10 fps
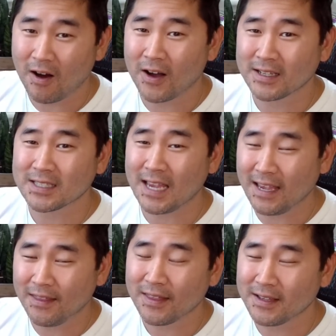August
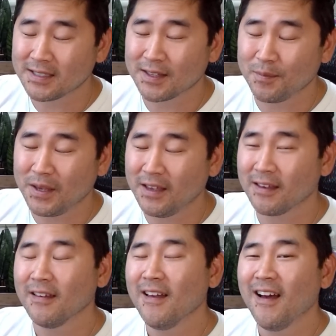8th is the peak
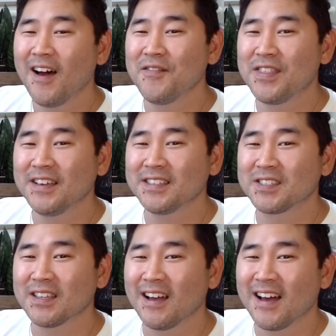of
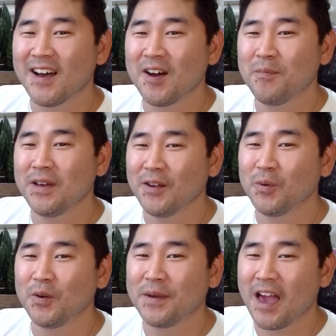this, but it
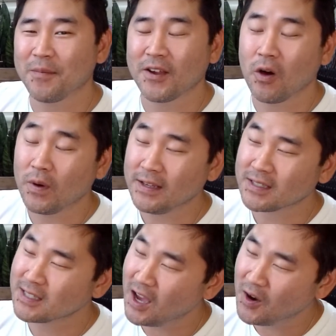will be happening all week.
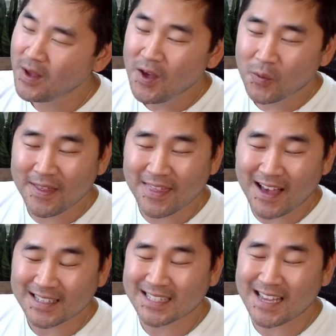So with
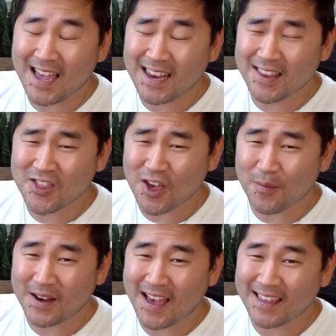that said,
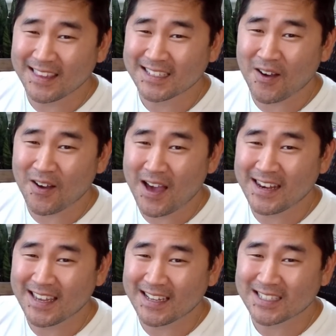Gemini, let's go ahead
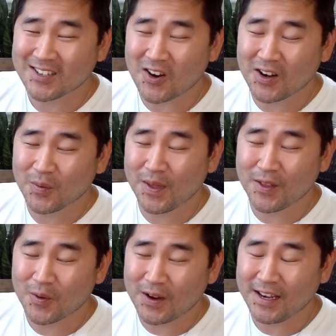and get started with
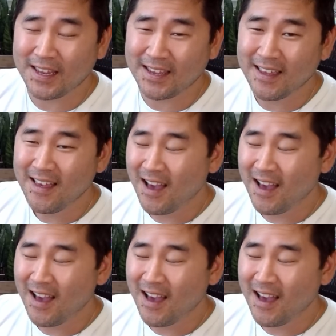your reading.